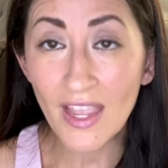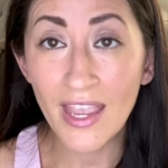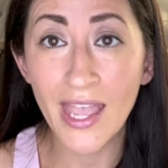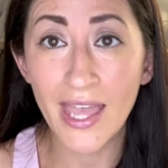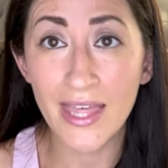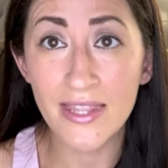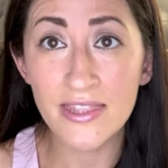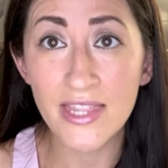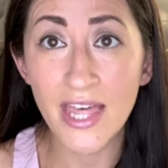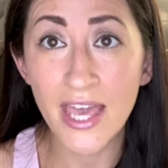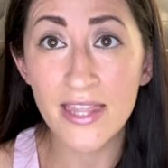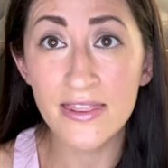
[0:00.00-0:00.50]

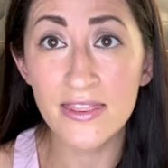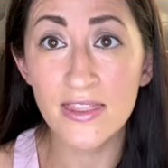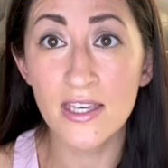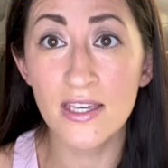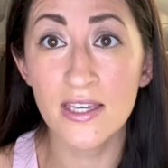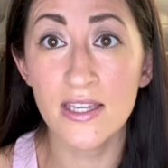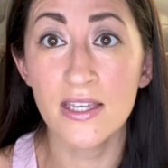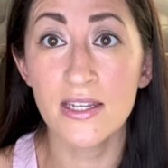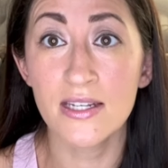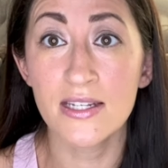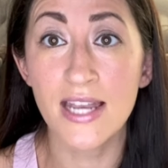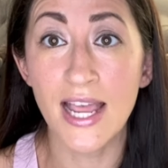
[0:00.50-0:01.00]
And then
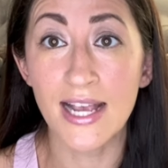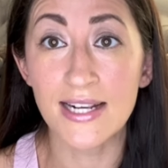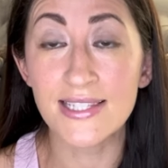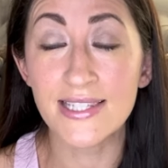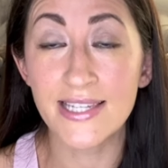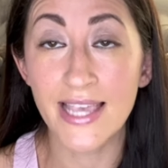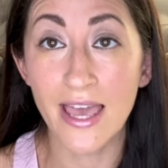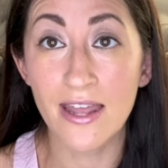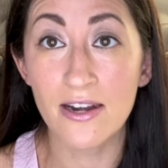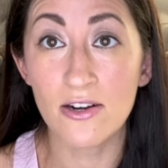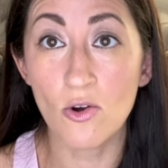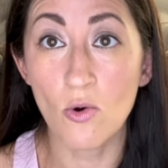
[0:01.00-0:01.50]
the next
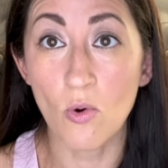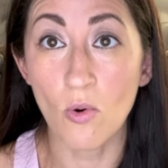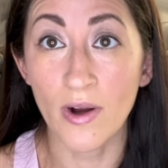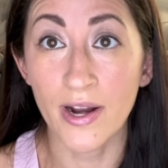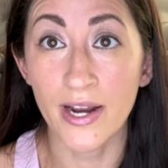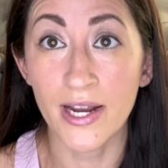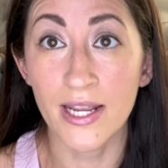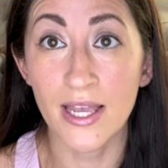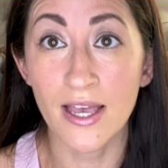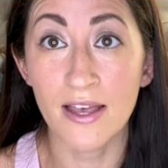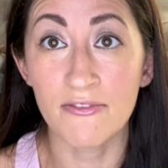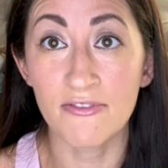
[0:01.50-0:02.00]

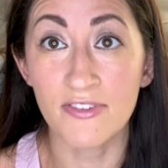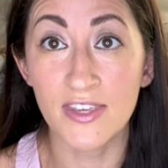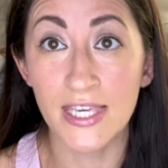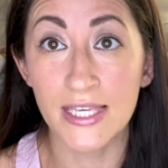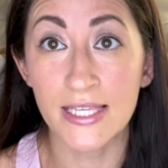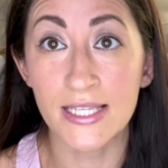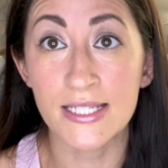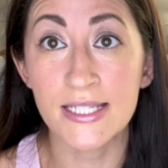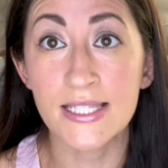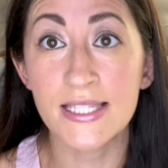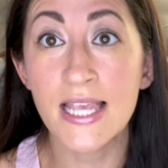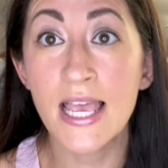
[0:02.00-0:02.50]
category of
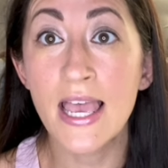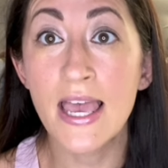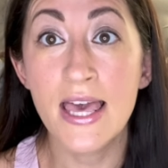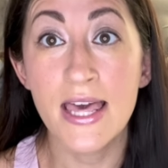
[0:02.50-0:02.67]
kids